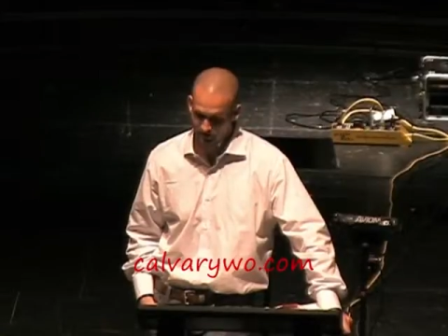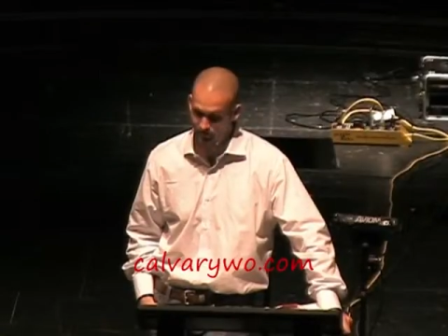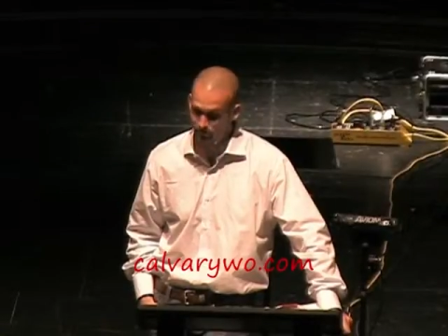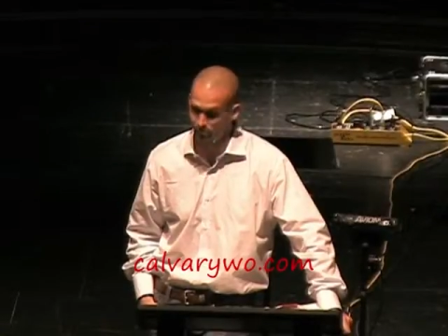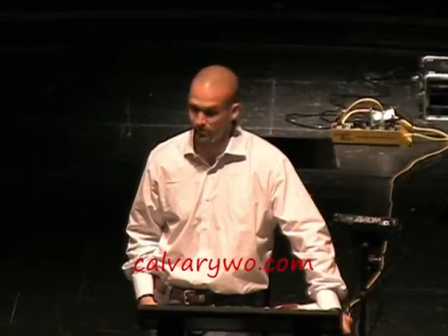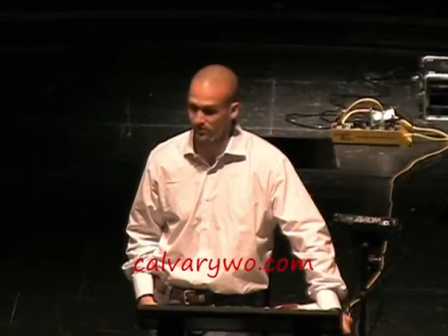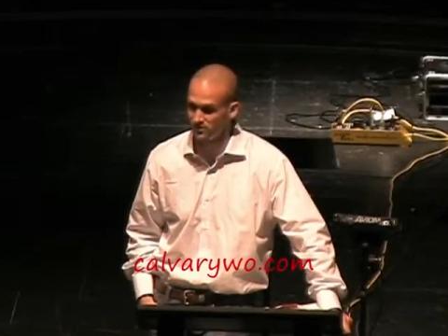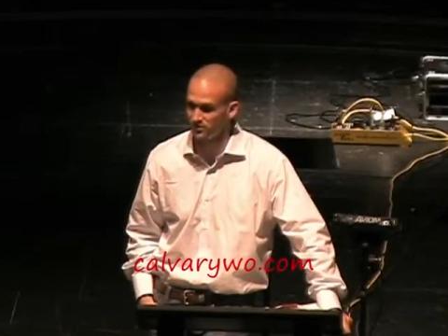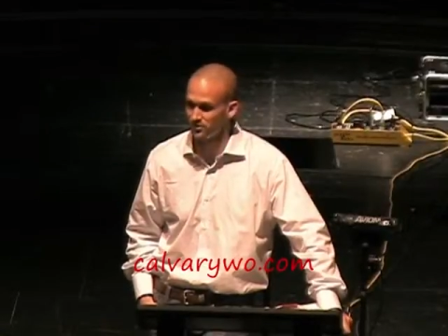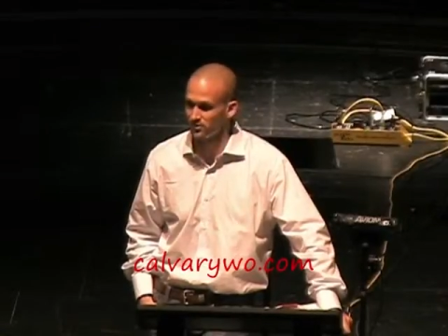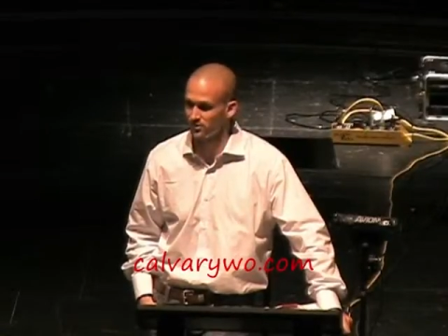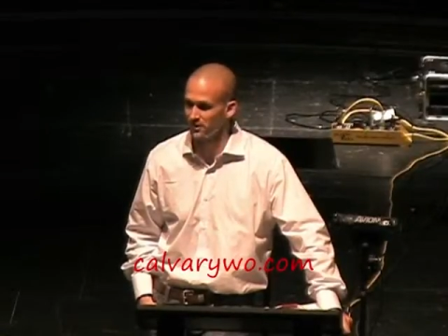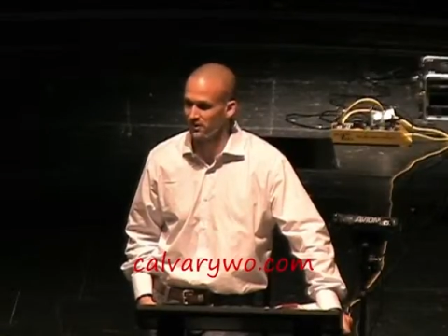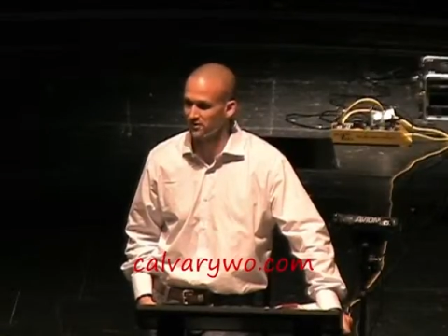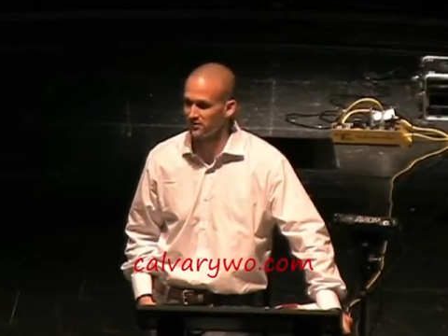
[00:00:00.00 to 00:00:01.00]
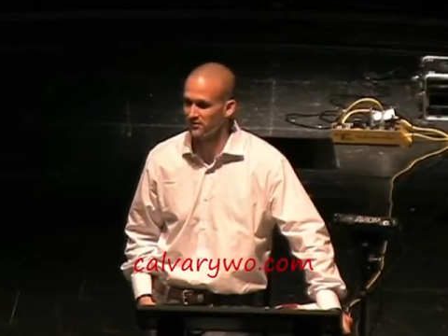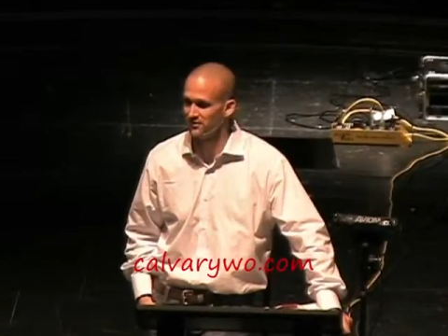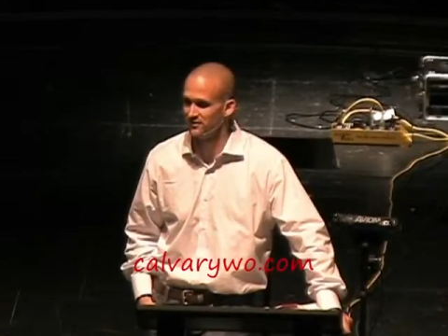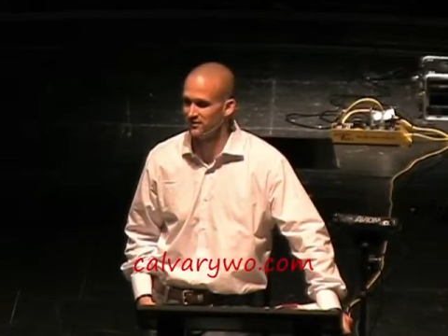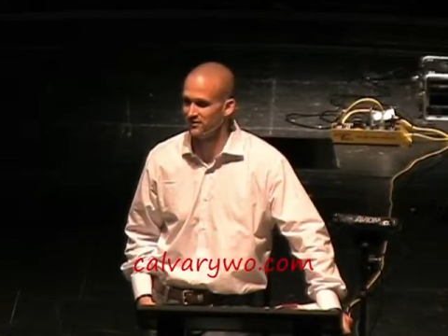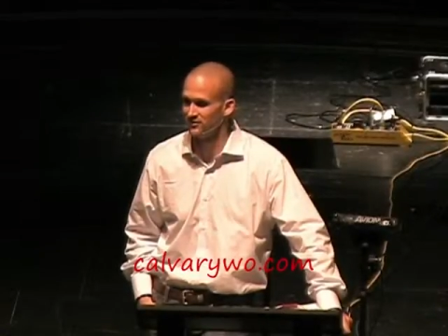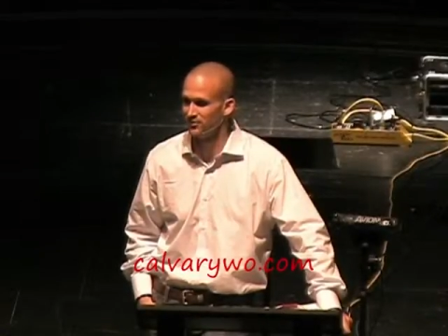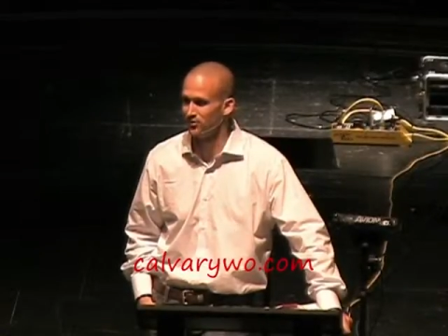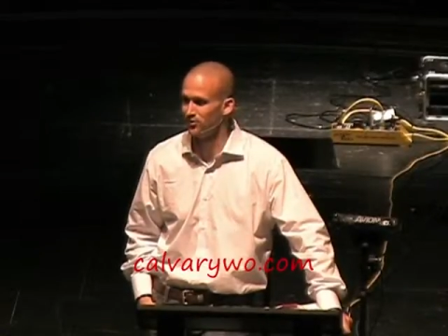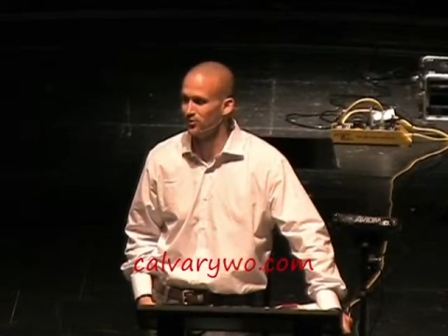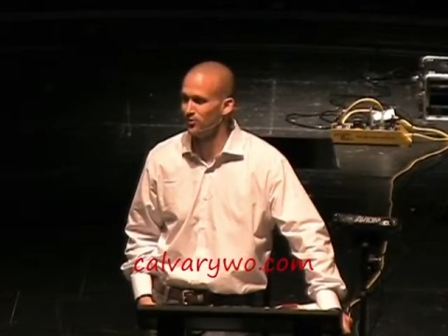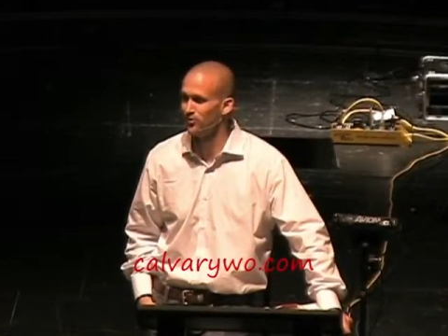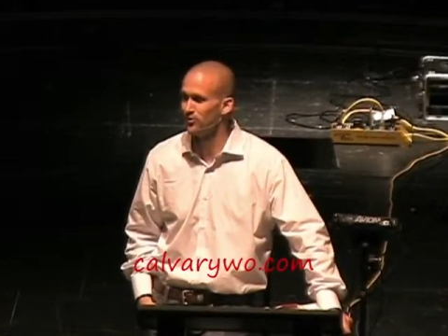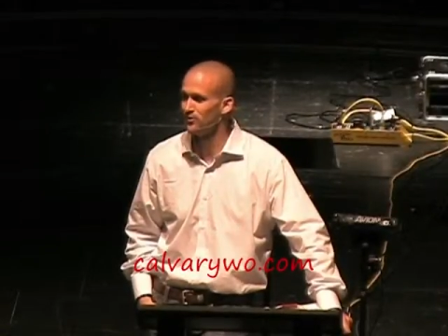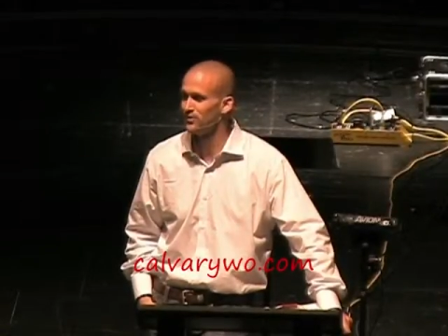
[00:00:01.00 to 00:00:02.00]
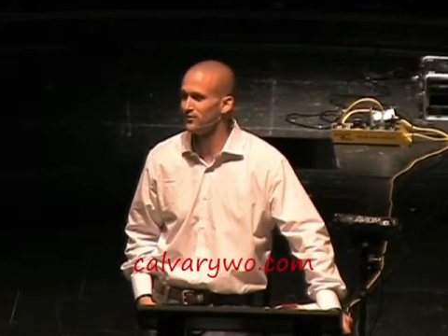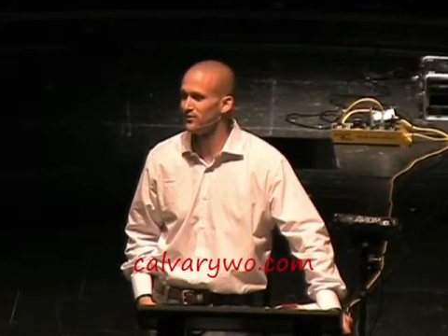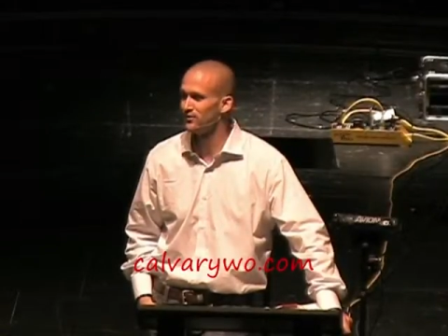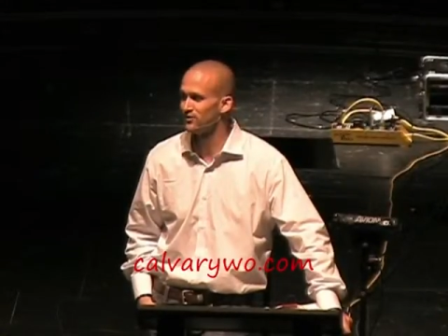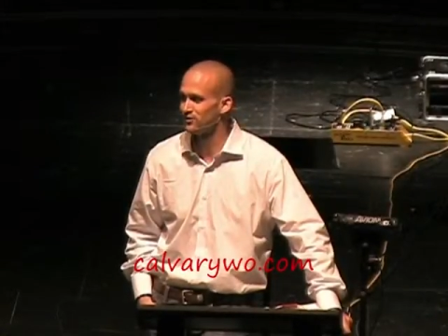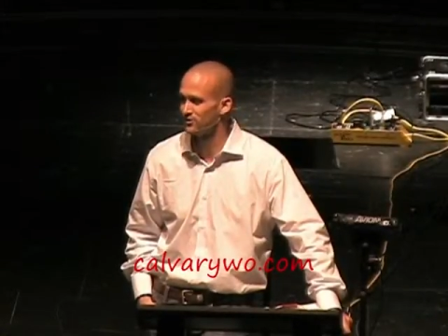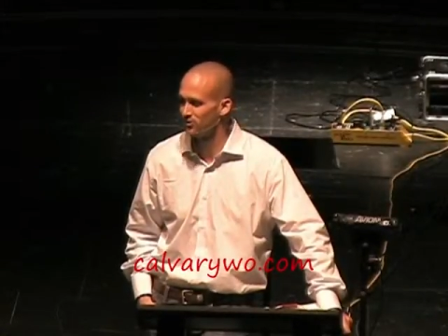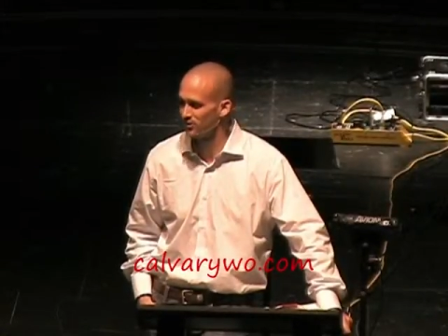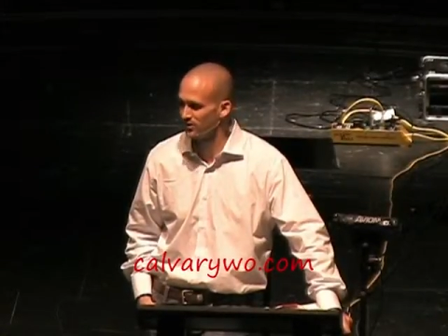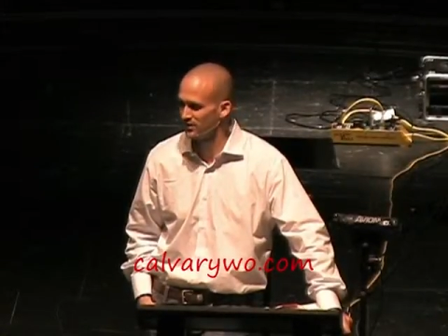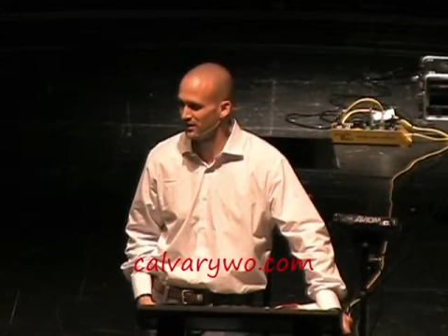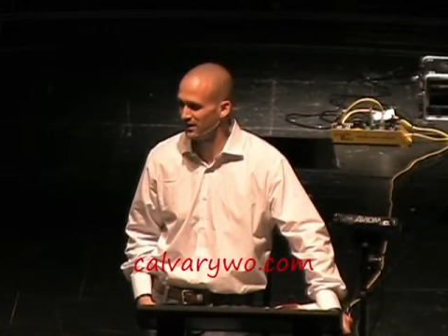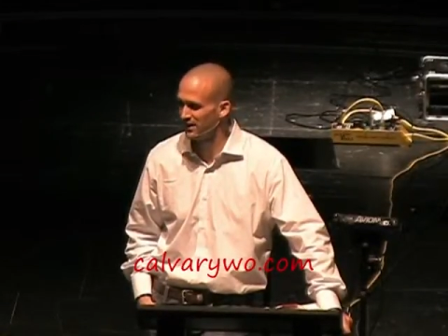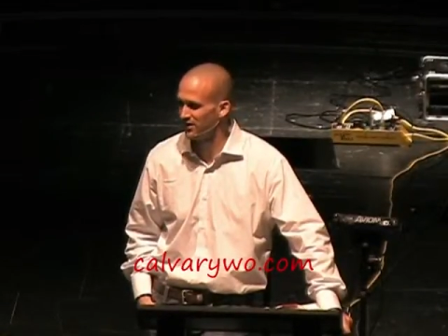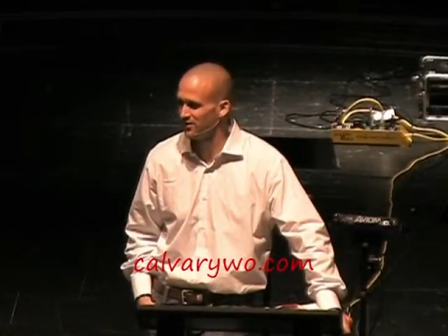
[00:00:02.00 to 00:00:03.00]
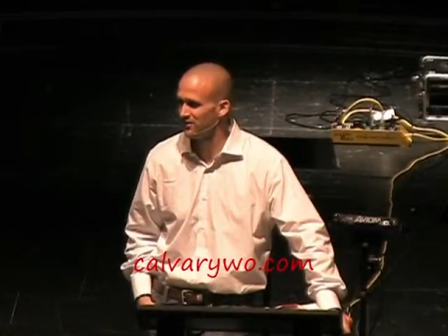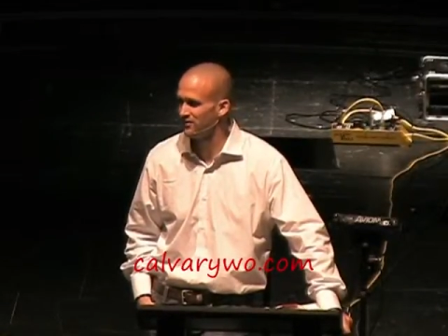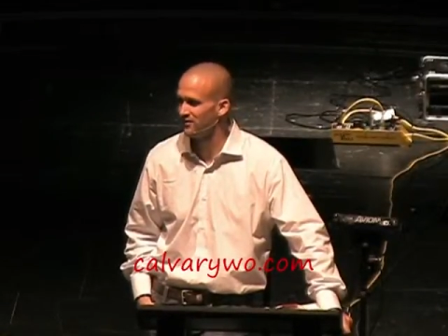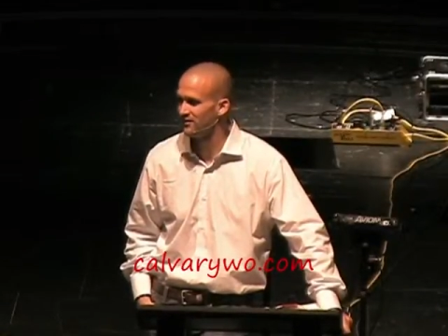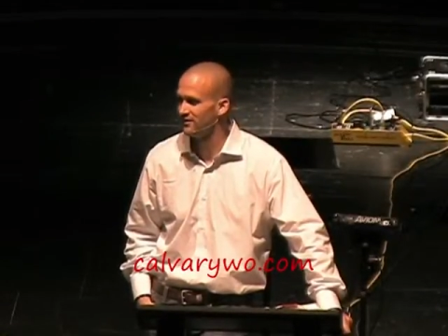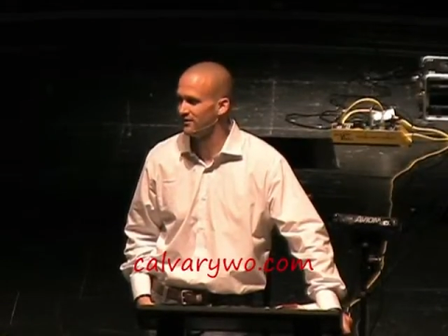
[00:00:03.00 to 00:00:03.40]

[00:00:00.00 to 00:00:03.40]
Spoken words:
his homeboys are around. It's a whole different story now